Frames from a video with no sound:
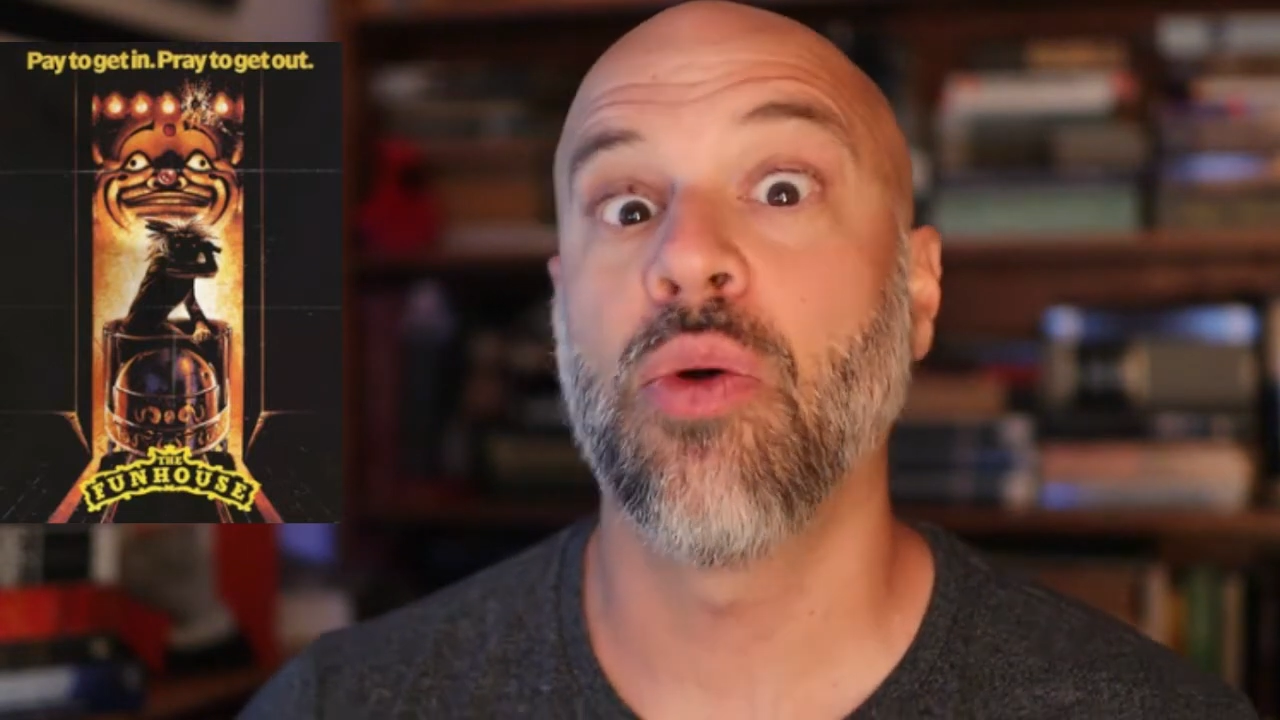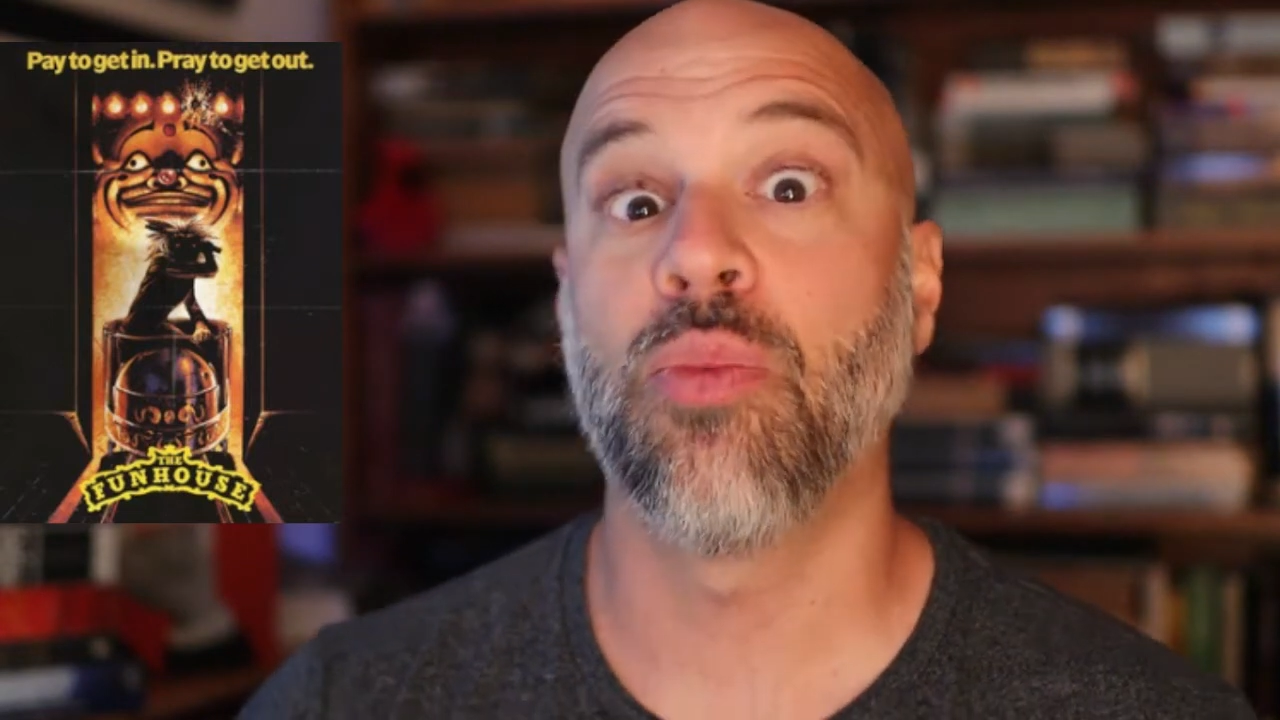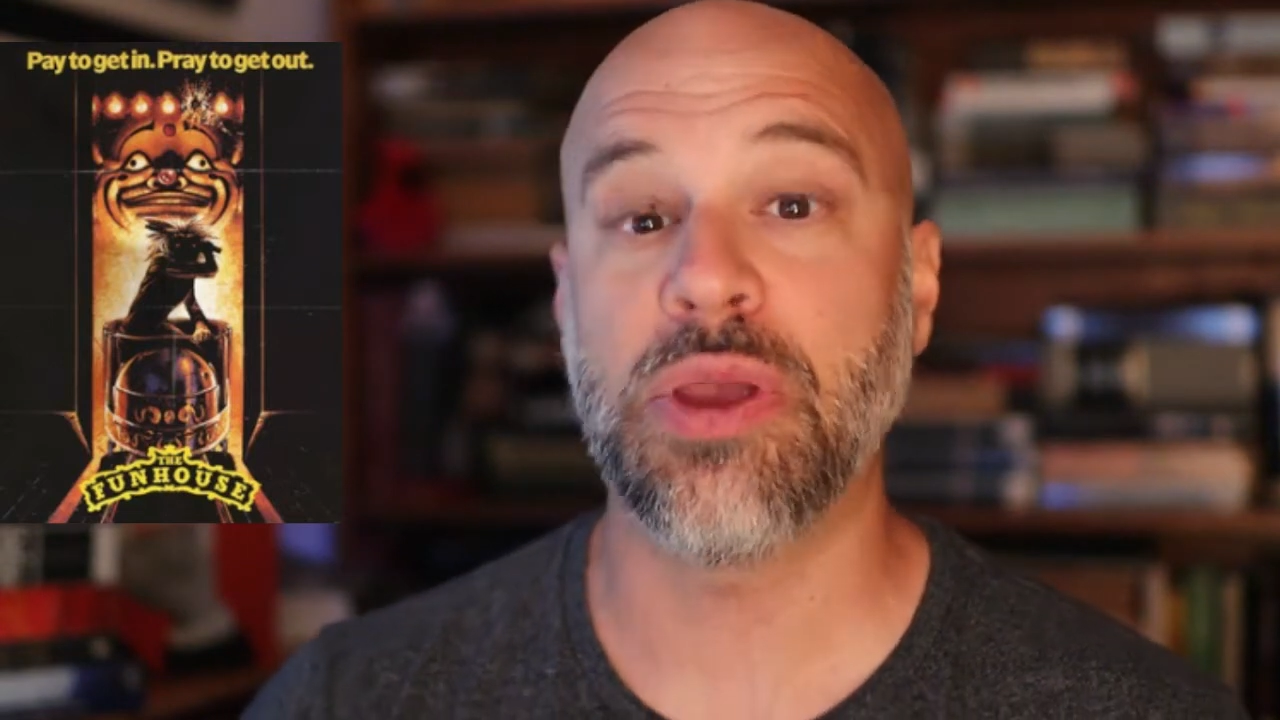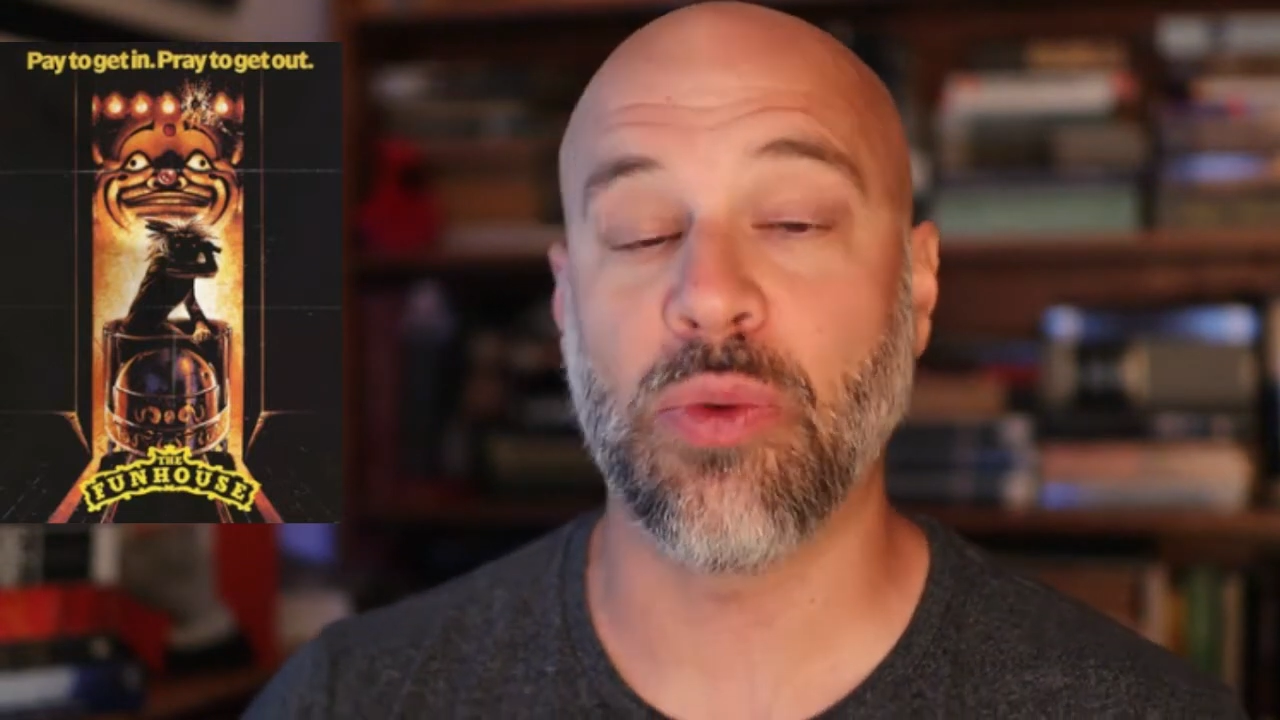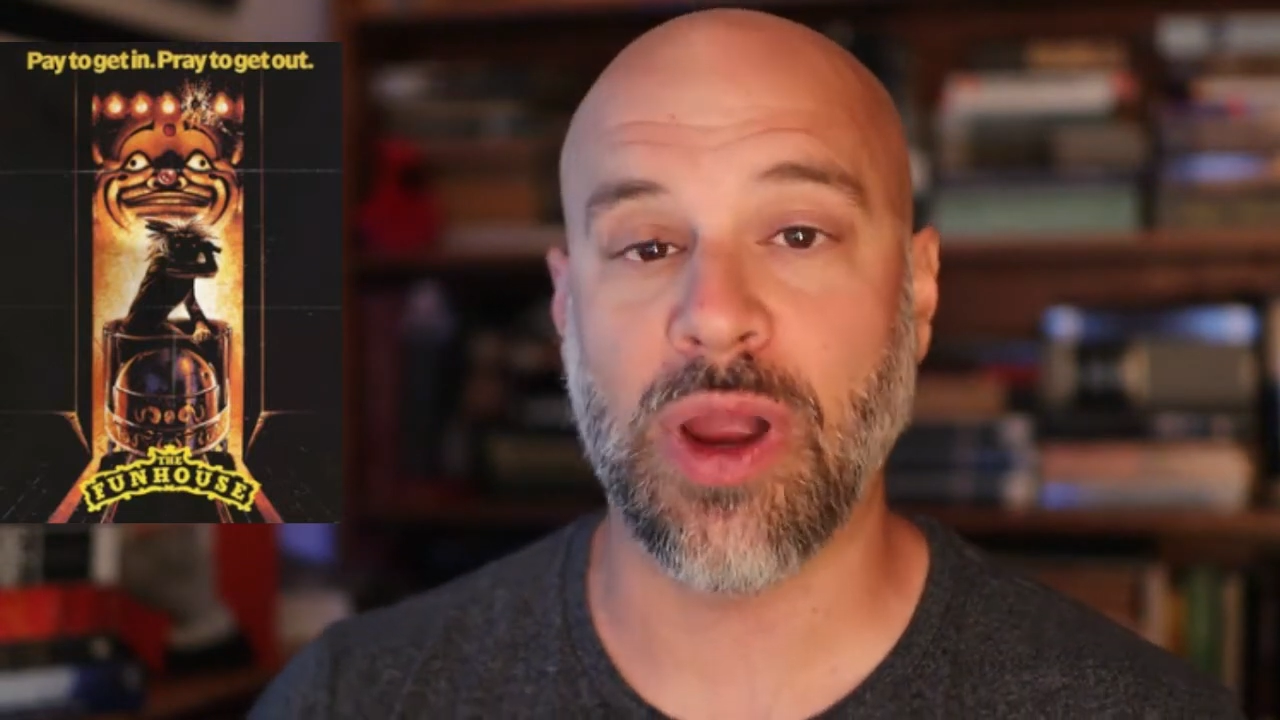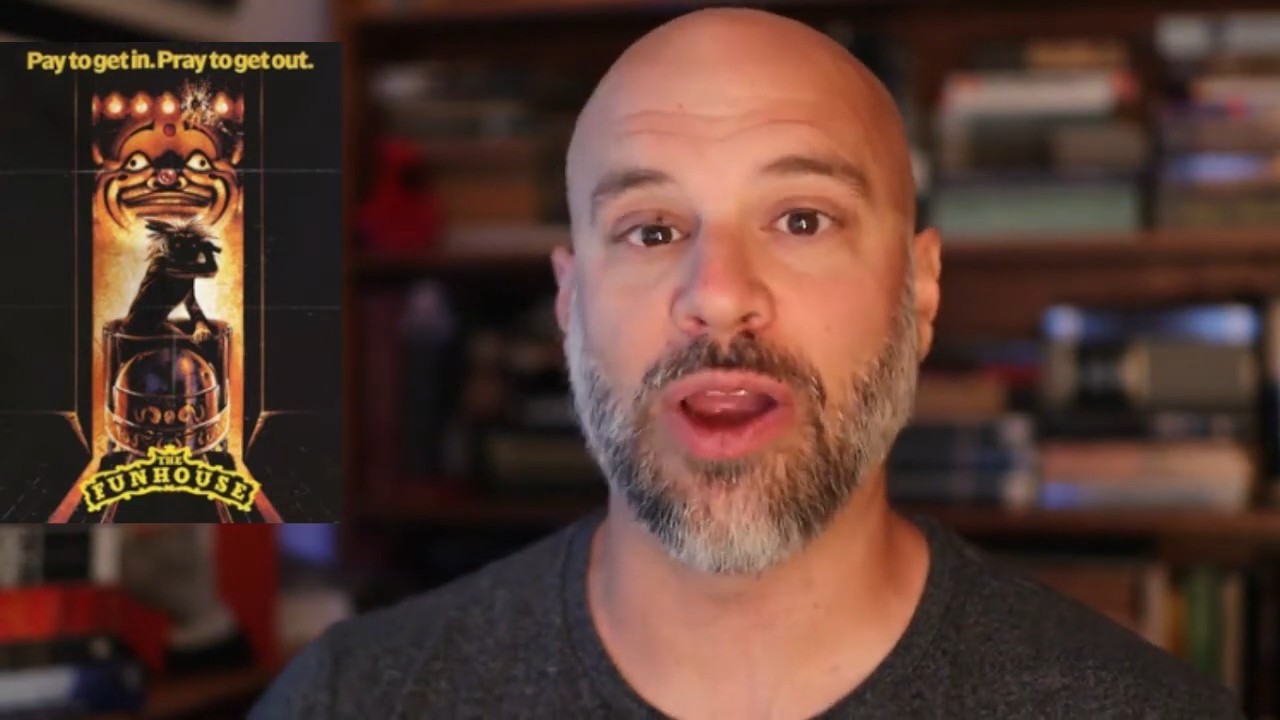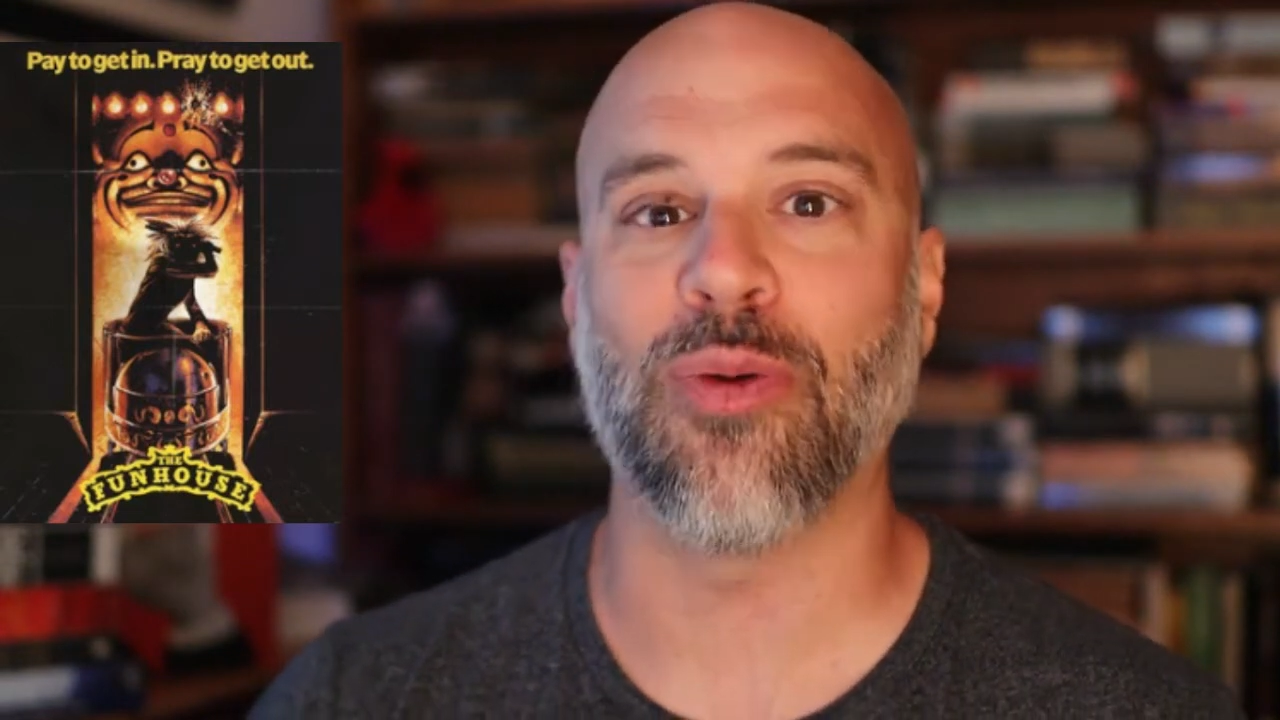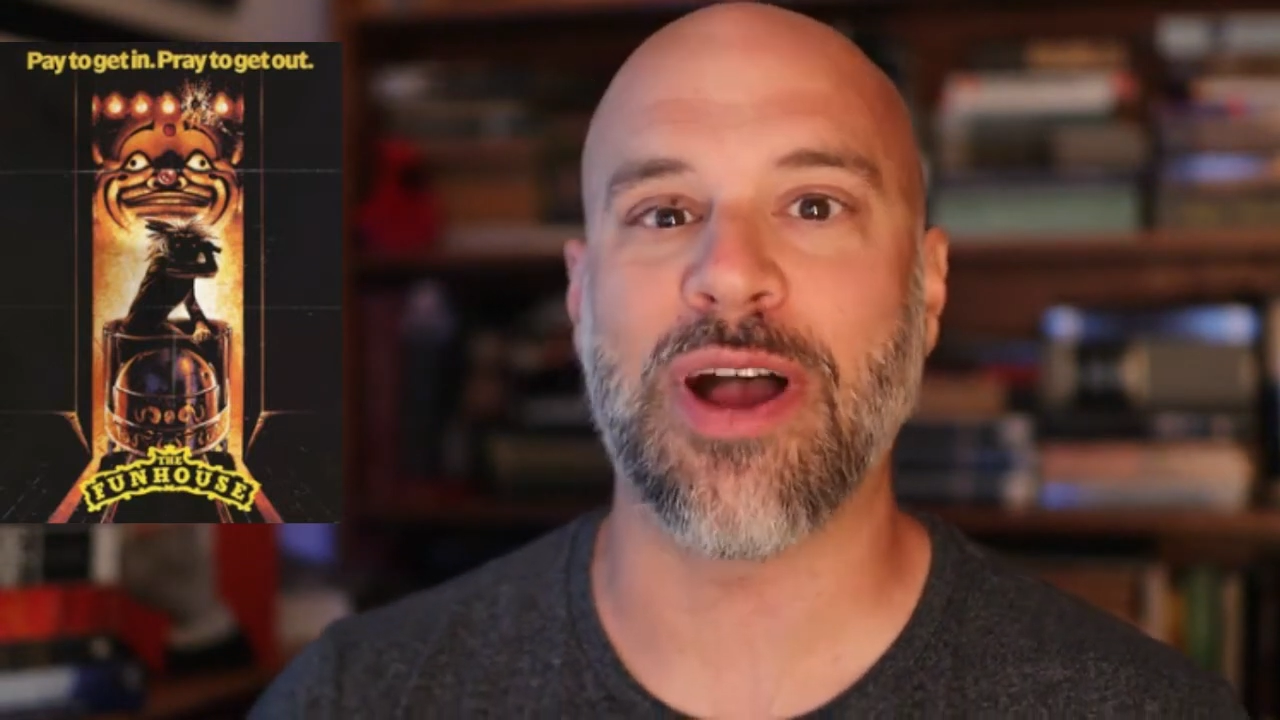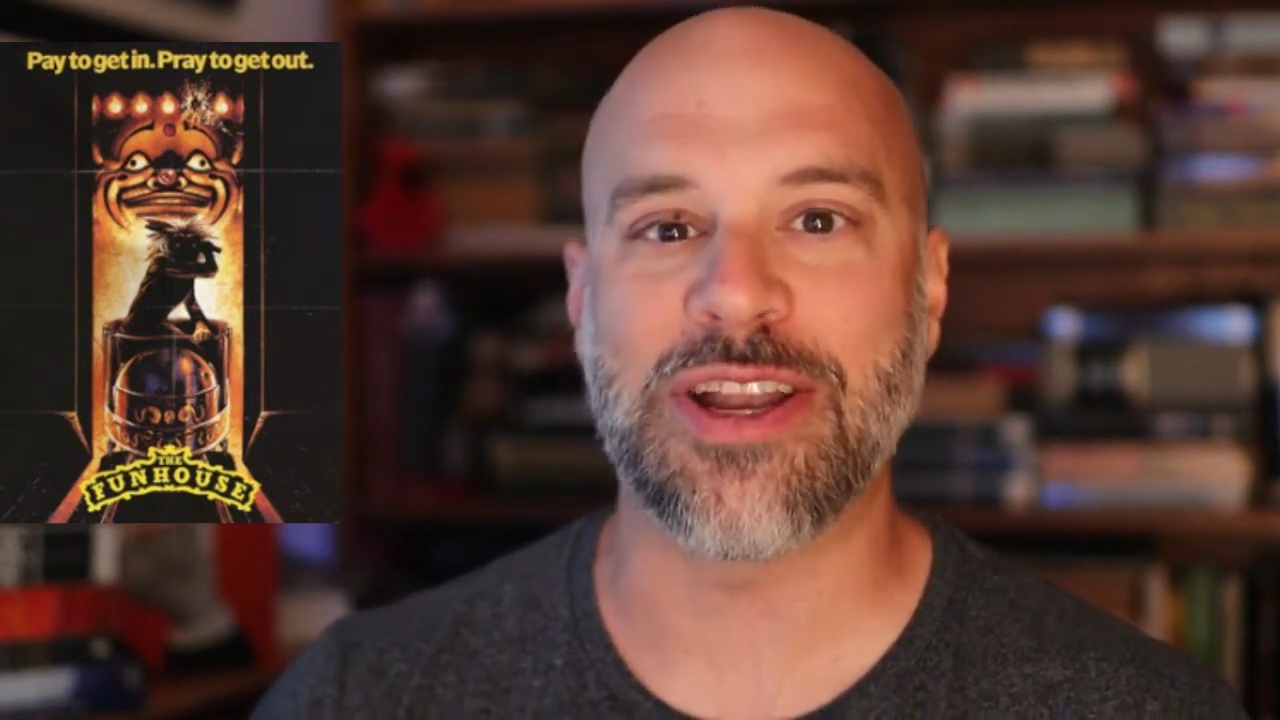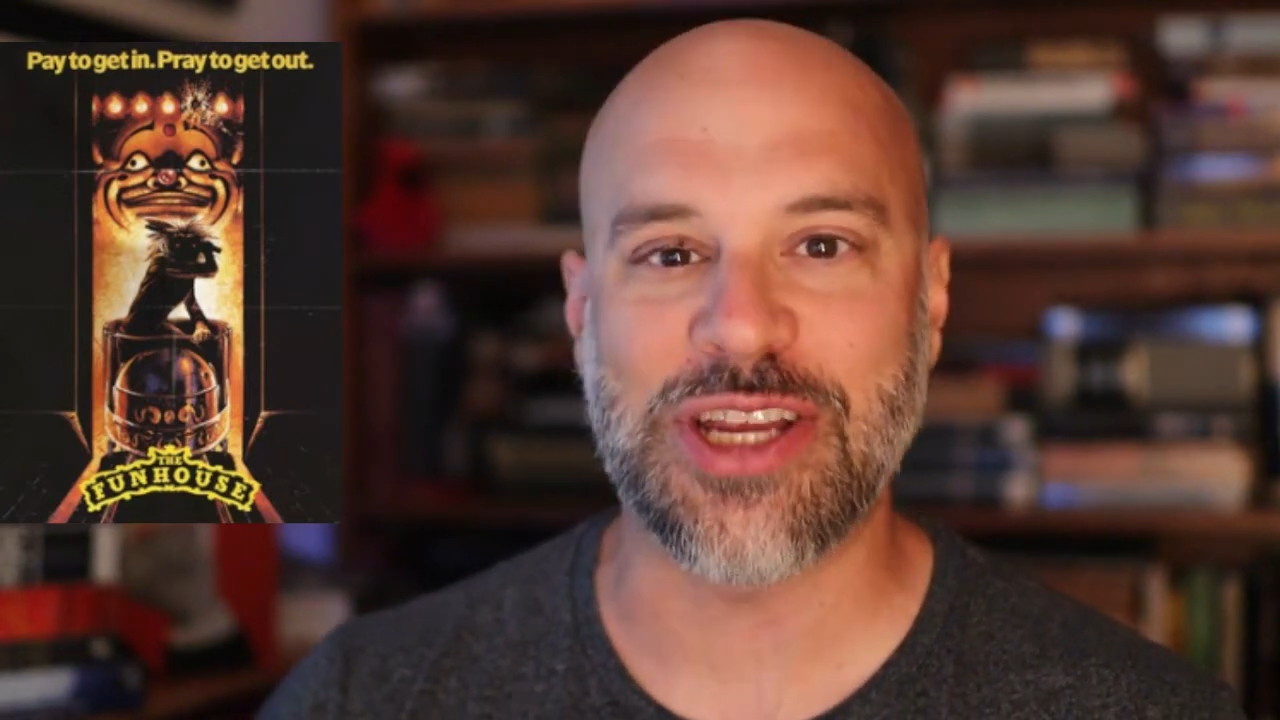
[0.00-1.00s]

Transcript: Beware, watch